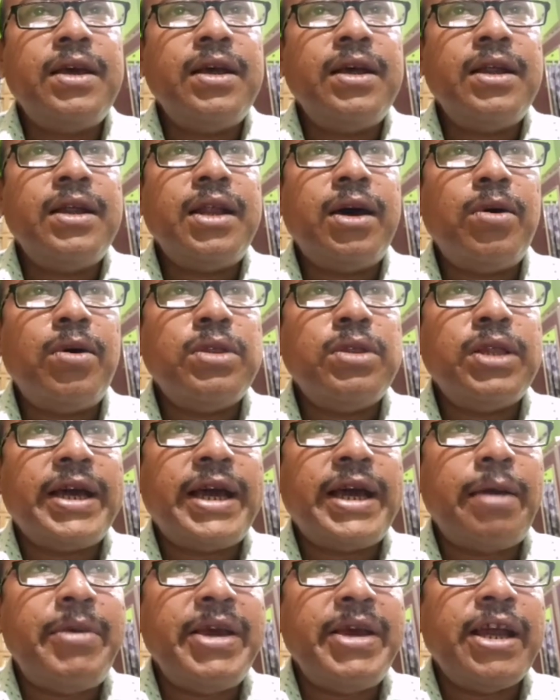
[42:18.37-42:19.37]
Now the
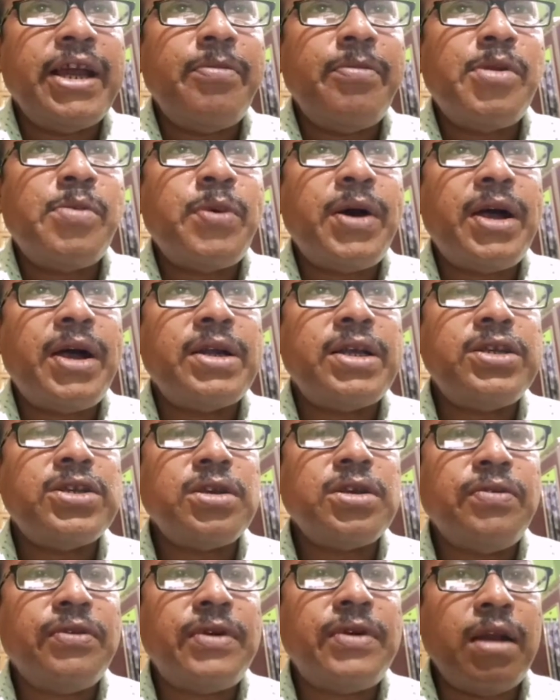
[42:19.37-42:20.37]
chemical properties
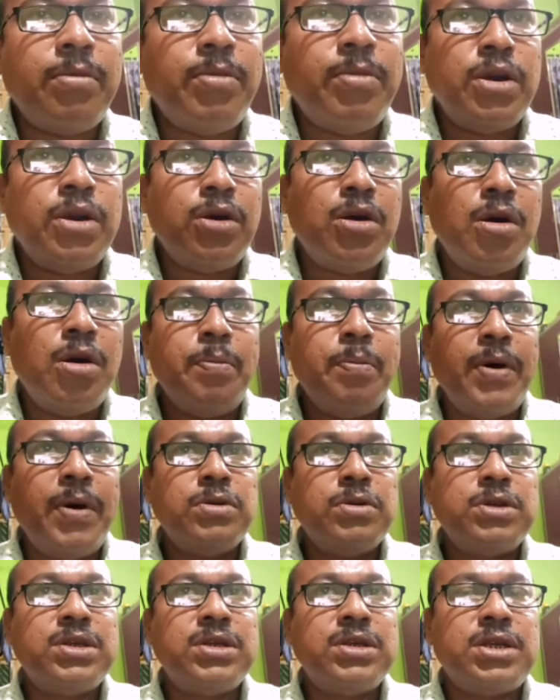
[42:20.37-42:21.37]
of carbon
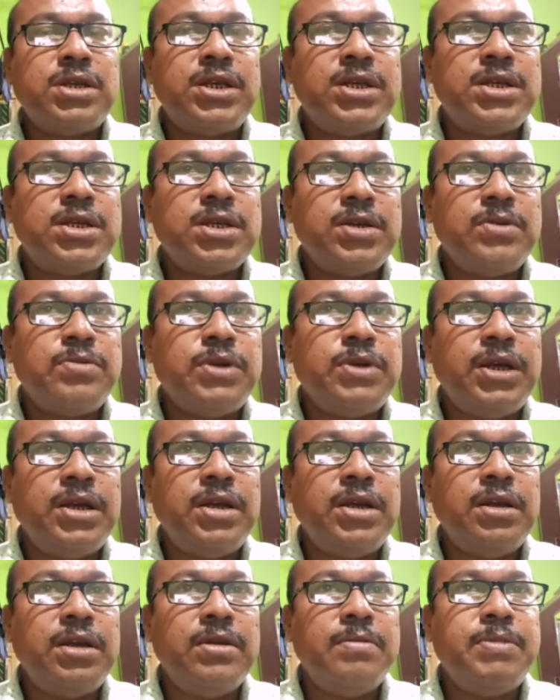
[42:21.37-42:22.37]
compounds, this
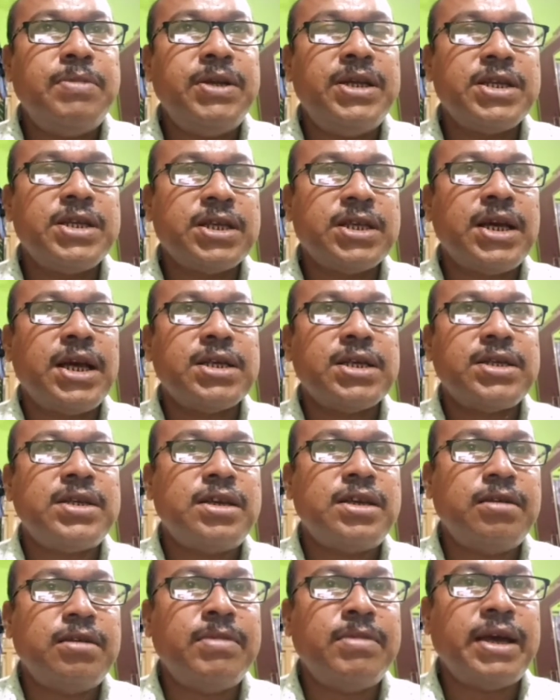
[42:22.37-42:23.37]
will be discussed
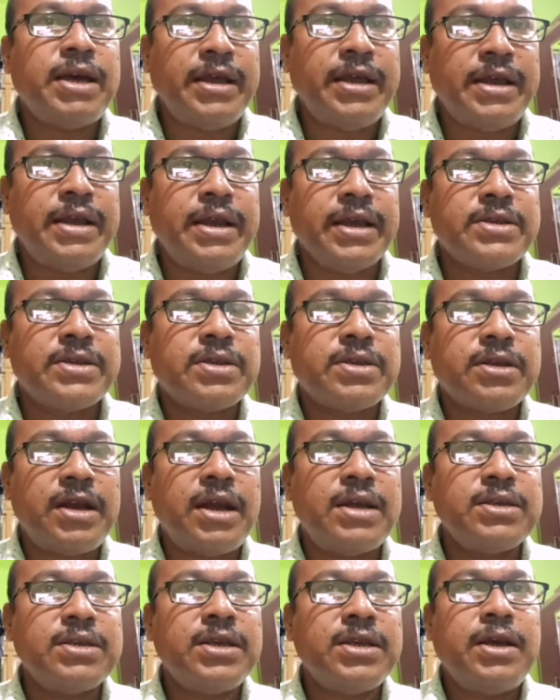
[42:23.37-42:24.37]
in my next
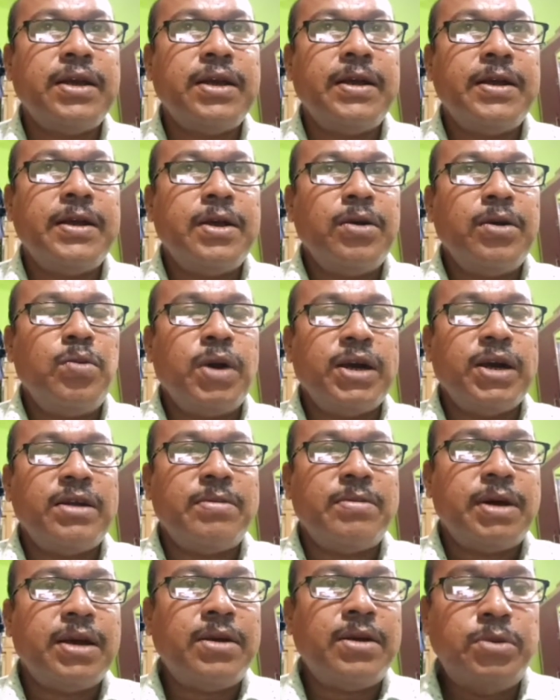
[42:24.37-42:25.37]
class.
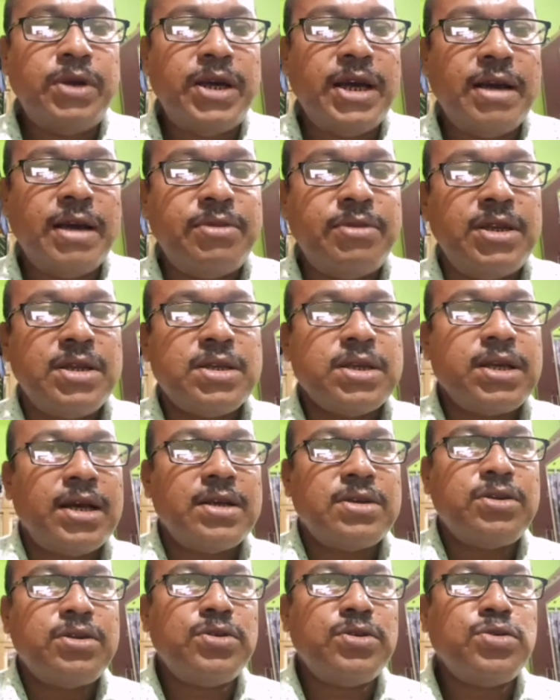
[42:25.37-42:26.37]
Whatever we have
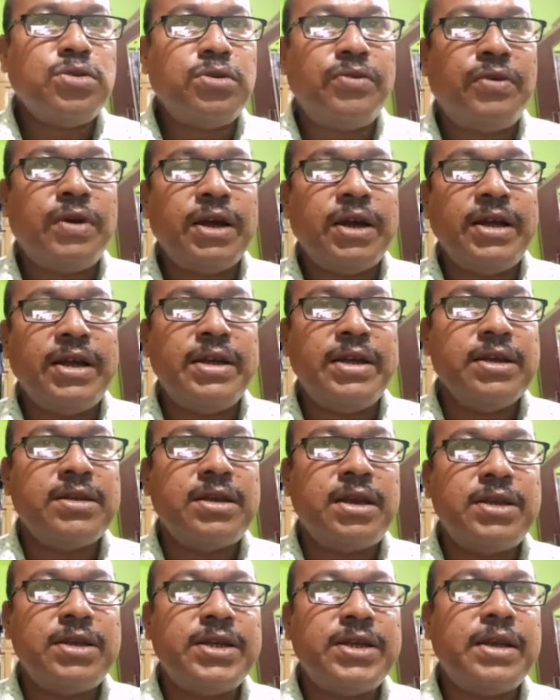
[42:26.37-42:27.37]
discussed so far in this
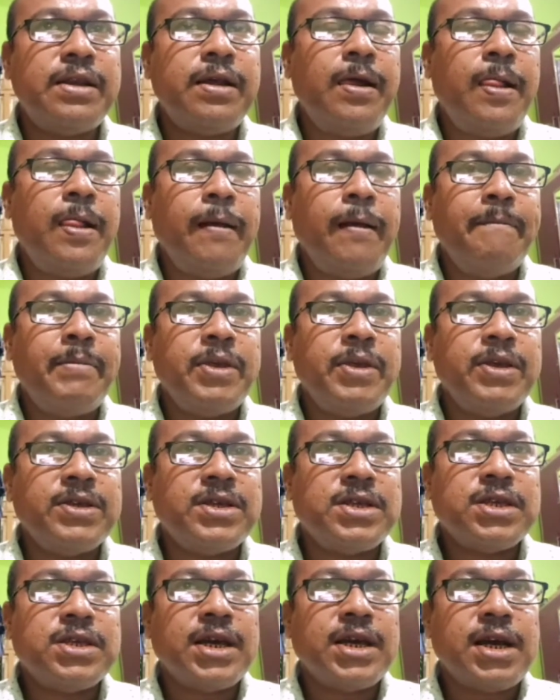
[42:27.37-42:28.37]
lesson
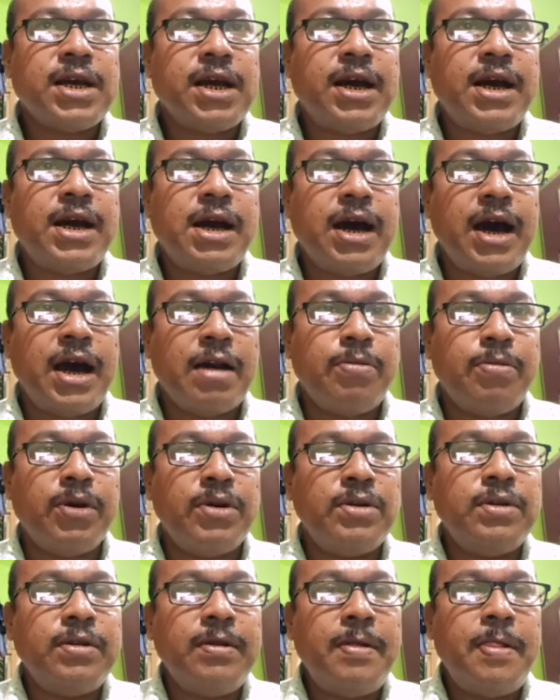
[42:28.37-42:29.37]
is
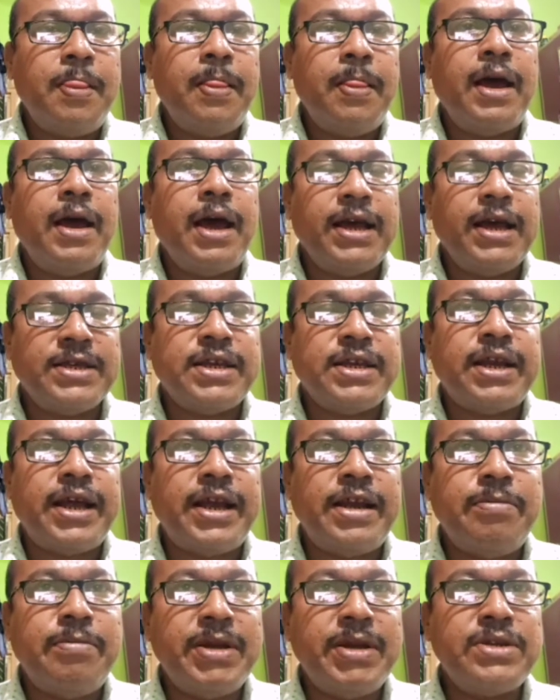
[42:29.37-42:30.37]
carbon as an
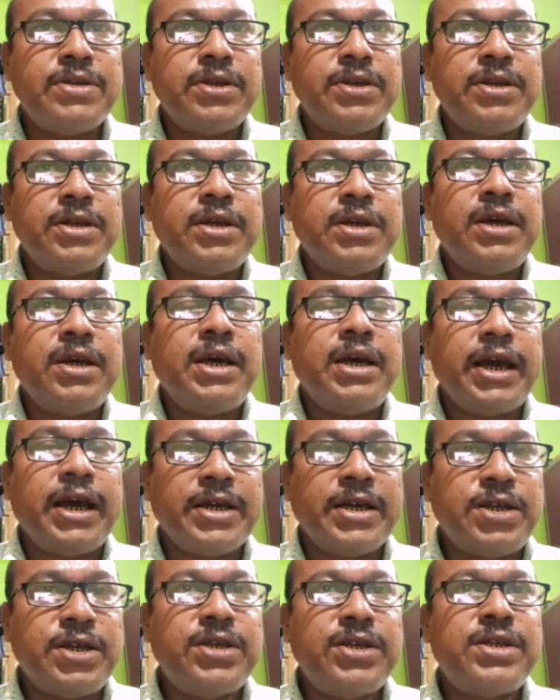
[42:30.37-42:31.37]
element
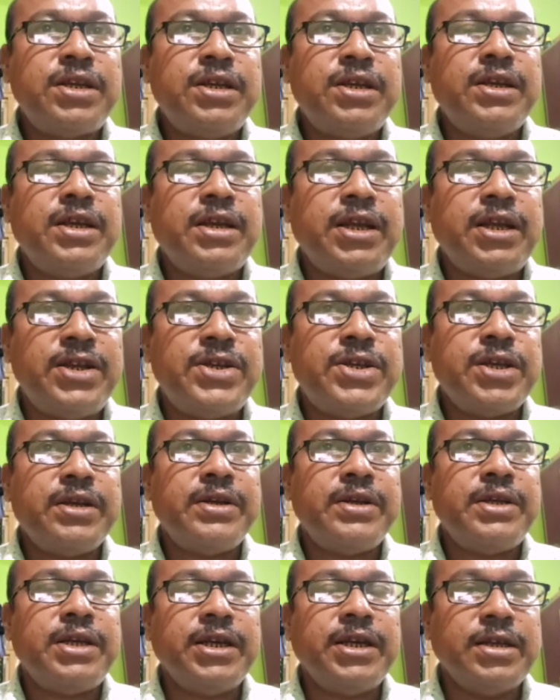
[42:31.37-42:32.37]
exists in the nature
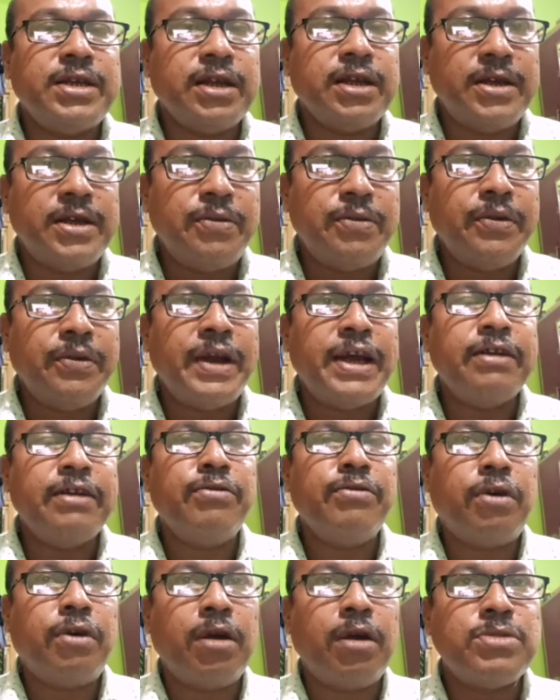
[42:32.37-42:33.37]
in different
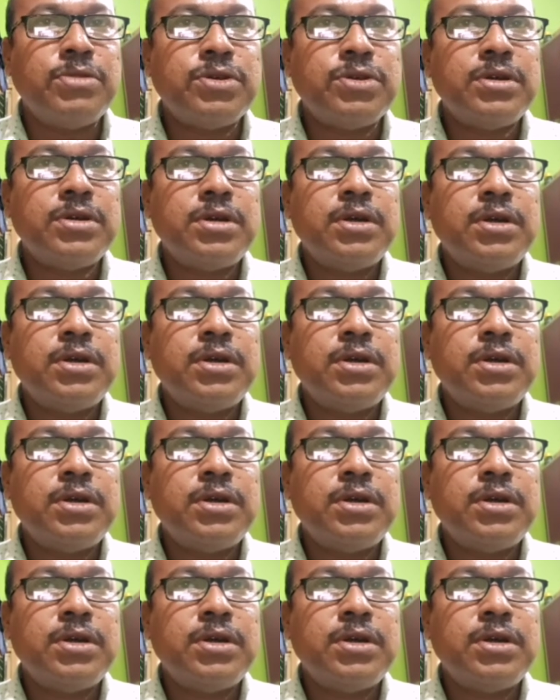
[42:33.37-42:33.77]
forms.